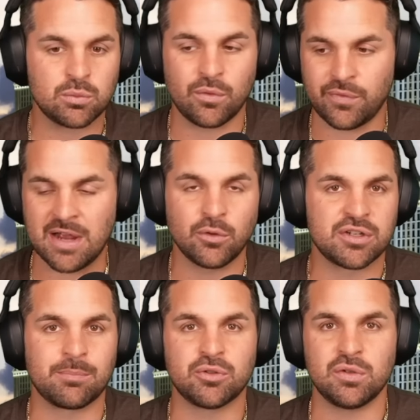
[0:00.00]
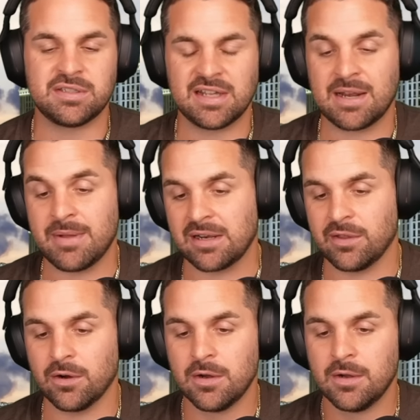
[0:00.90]
will find those opportunities to get him out of
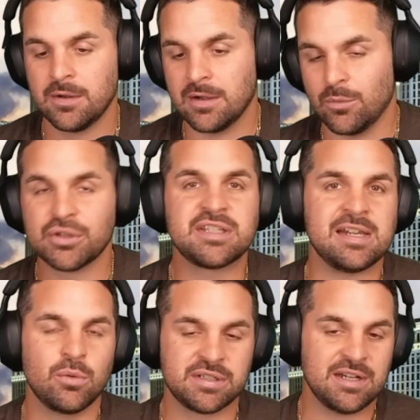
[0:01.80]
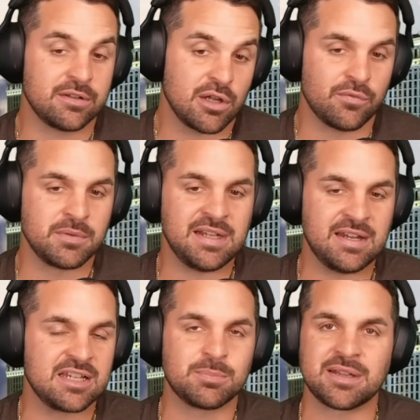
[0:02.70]
there. We'll see how tough
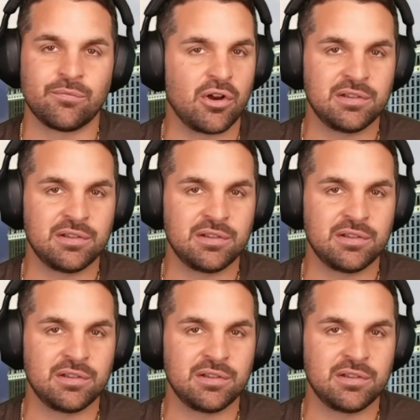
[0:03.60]
Medina is, but at the very